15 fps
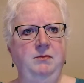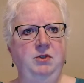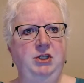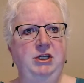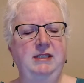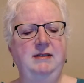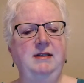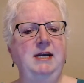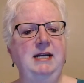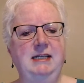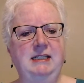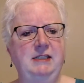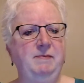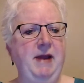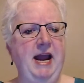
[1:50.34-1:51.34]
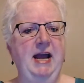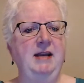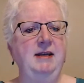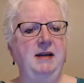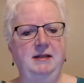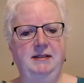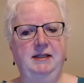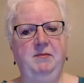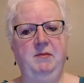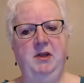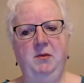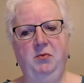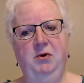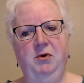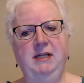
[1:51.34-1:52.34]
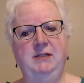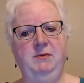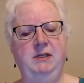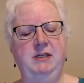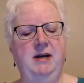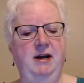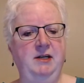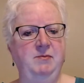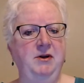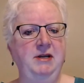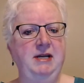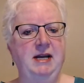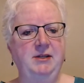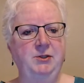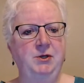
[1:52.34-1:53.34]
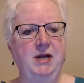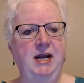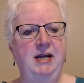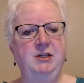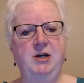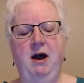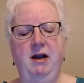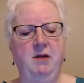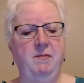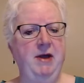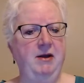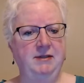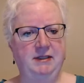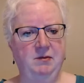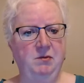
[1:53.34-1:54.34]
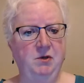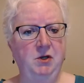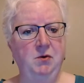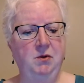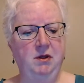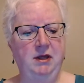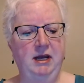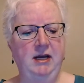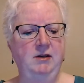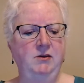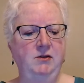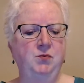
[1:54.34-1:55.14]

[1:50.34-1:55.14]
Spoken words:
just expand on some of the points we talked about yesterday, talk about some new things.